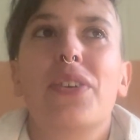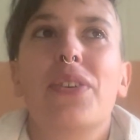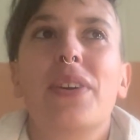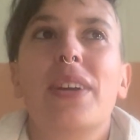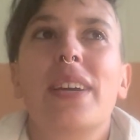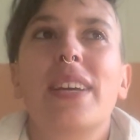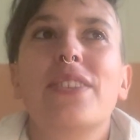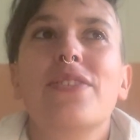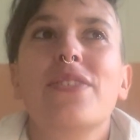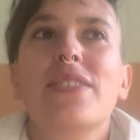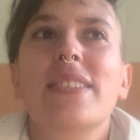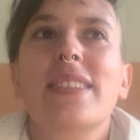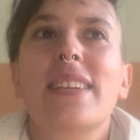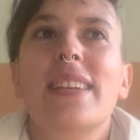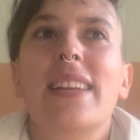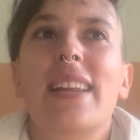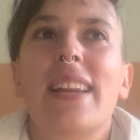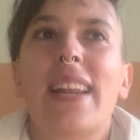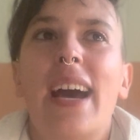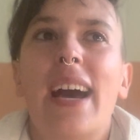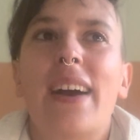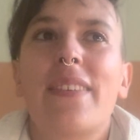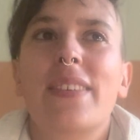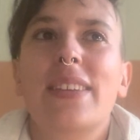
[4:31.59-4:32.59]
interested in
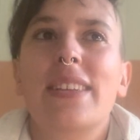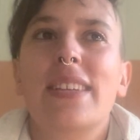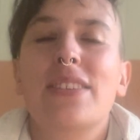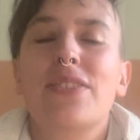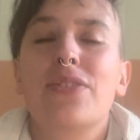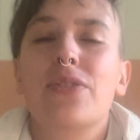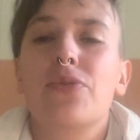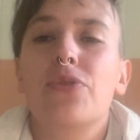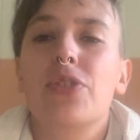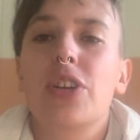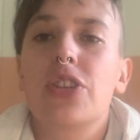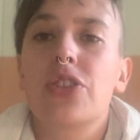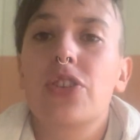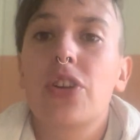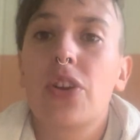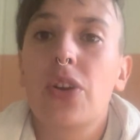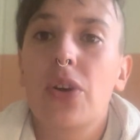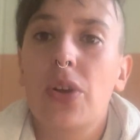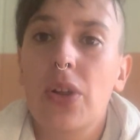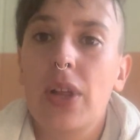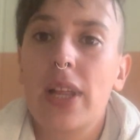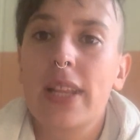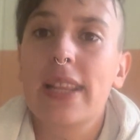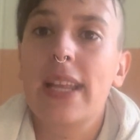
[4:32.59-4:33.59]
having these
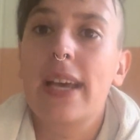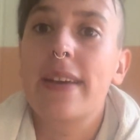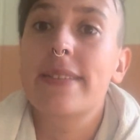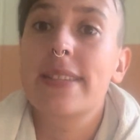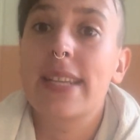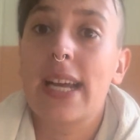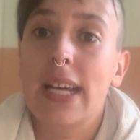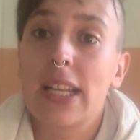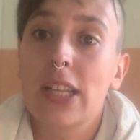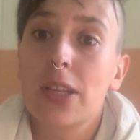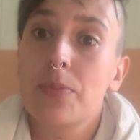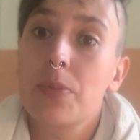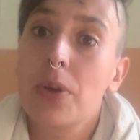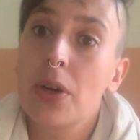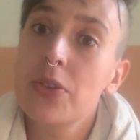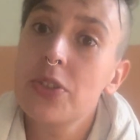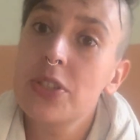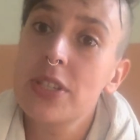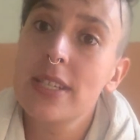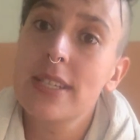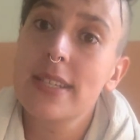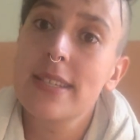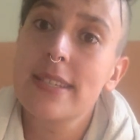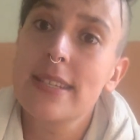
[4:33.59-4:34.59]
nutritional and lifestyle
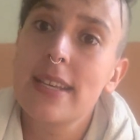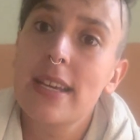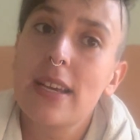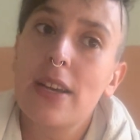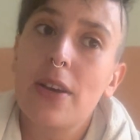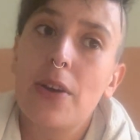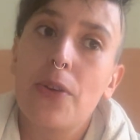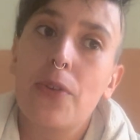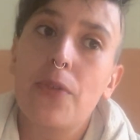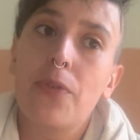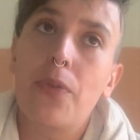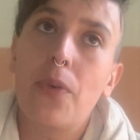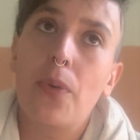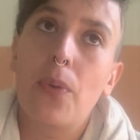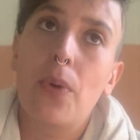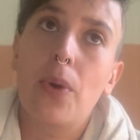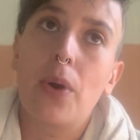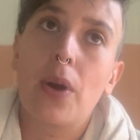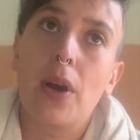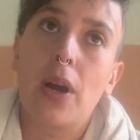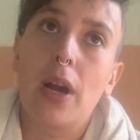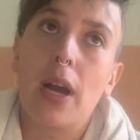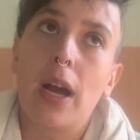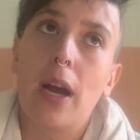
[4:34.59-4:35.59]
approaches
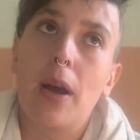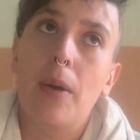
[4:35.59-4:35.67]
for,